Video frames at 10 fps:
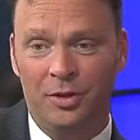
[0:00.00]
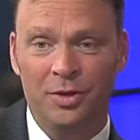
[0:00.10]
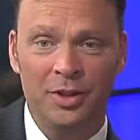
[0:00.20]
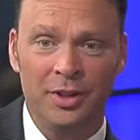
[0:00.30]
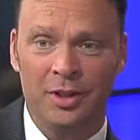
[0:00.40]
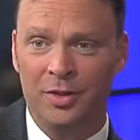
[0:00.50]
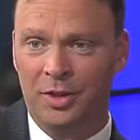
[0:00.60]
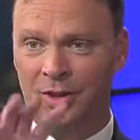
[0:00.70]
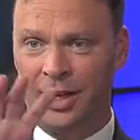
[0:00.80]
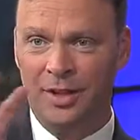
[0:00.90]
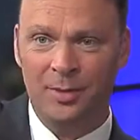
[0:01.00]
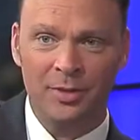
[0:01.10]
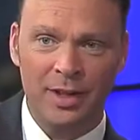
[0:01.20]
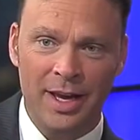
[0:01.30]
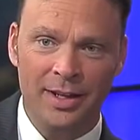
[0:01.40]
seeing all these signs of,
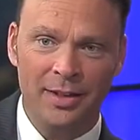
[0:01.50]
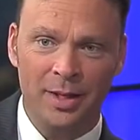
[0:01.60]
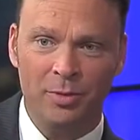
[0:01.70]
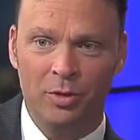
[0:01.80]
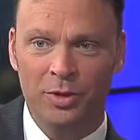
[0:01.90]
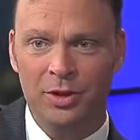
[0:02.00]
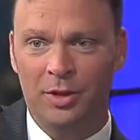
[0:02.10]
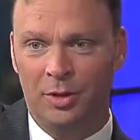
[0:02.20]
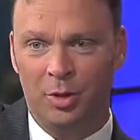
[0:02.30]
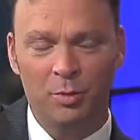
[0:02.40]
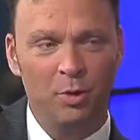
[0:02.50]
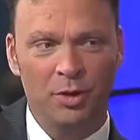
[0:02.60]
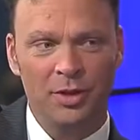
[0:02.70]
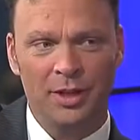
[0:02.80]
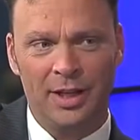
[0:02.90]
say, anti-bullies, no
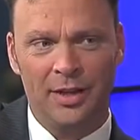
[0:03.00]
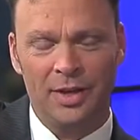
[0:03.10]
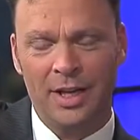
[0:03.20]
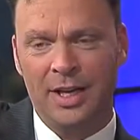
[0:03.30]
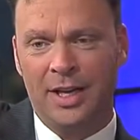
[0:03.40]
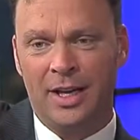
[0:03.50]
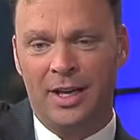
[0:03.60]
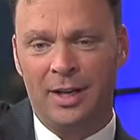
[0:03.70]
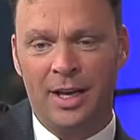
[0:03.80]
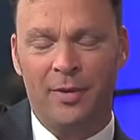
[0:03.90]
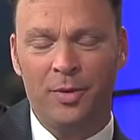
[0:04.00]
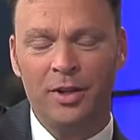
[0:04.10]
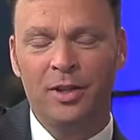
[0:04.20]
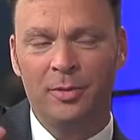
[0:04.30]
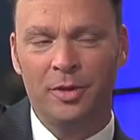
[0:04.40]
bullies allowed. And I've
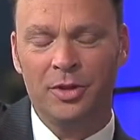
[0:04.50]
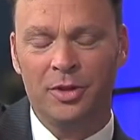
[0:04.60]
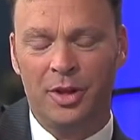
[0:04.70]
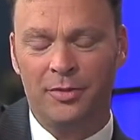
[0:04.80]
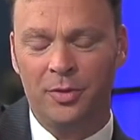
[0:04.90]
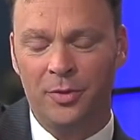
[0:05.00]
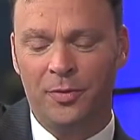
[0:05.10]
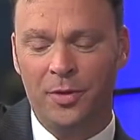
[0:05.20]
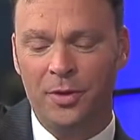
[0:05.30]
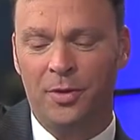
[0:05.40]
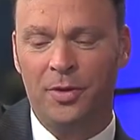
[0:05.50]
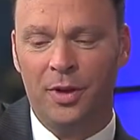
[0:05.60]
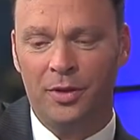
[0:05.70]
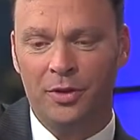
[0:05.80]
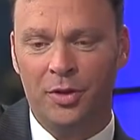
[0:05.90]
read some of your stuff. Do you feel
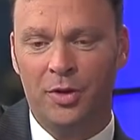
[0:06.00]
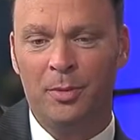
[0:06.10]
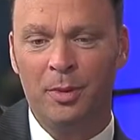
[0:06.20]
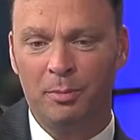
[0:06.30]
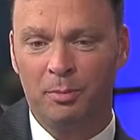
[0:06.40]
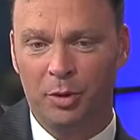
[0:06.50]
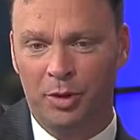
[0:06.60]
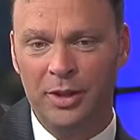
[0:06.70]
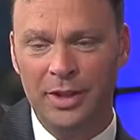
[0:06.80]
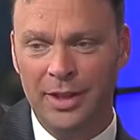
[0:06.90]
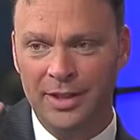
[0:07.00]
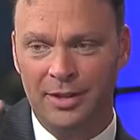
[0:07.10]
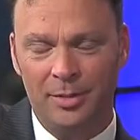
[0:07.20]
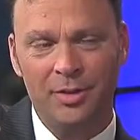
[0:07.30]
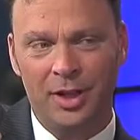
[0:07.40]
that the term bully, in
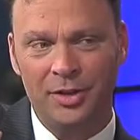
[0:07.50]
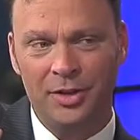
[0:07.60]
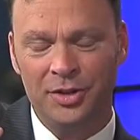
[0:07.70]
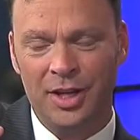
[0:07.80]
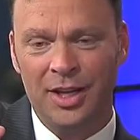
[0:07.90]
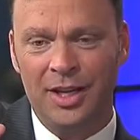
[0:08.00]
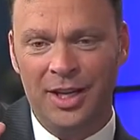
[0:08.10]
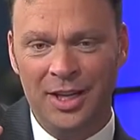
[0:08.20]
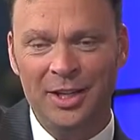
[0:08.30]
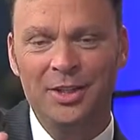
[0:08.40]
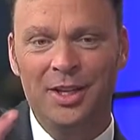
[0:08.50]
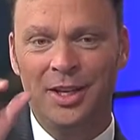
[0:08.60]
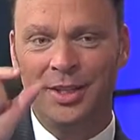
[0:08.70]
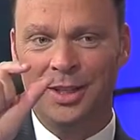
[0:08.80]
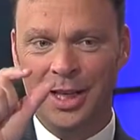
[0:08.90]
some cases, is
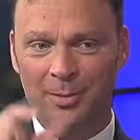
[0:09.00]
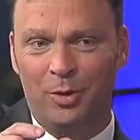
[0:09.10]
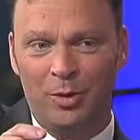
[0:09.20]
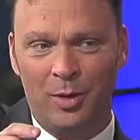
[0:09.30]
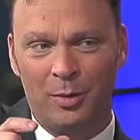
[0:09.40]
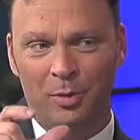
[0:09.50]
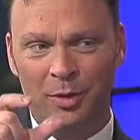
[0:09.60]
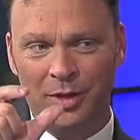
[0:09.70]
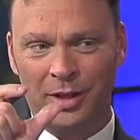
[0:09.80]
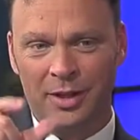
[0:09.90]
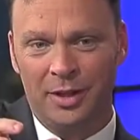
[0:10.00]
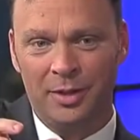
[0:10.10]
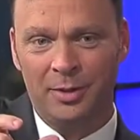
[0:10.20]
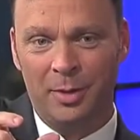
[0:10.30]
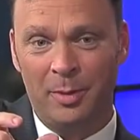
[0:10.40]
a label that we're putting on
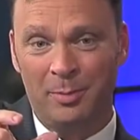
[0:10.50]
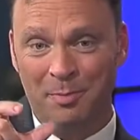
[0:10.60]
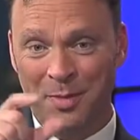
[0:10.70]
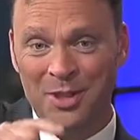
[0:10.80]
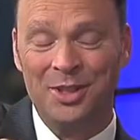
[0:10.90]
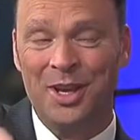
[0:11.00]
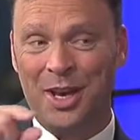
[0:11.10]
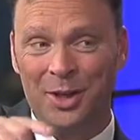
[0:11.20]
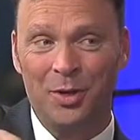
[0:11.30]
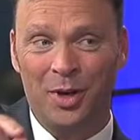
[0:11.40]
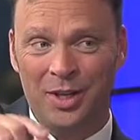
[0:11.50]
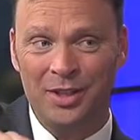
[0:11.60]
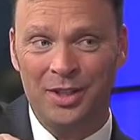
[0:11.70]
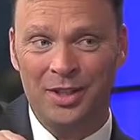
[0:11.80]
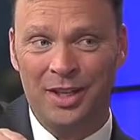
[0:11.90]
kids, maybe
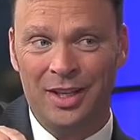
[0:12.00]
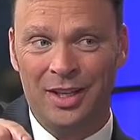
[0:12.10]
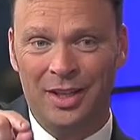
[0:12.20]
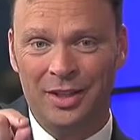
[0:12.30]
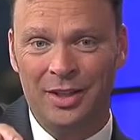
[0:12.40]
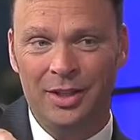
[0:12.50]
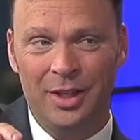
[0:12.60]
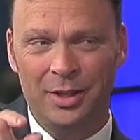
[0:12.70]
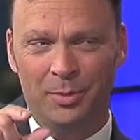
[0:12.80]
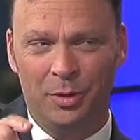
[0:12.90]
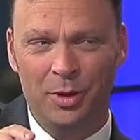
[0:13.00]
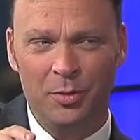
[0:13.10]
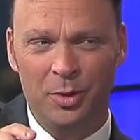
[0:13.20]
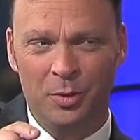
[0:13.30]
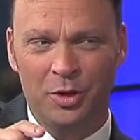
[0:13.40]
miscategorizing a kid as a bully
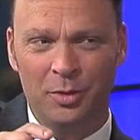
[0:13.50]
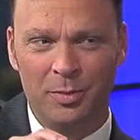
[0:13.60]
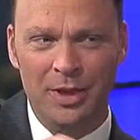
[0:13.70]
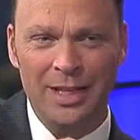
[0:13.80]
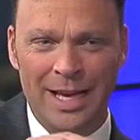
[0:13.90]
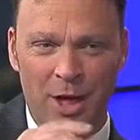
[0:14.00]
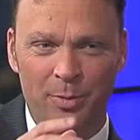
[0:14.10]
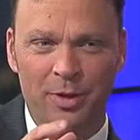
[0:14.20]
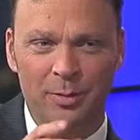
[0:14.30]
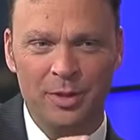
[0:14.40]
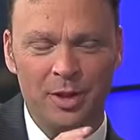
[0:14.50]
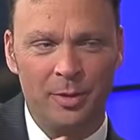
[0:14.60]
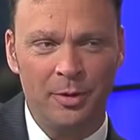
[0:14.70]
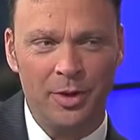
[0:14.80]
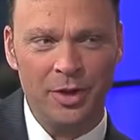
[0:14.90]
when we should be helping them in some
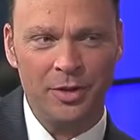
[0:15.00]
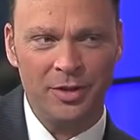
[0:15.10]
other fashion?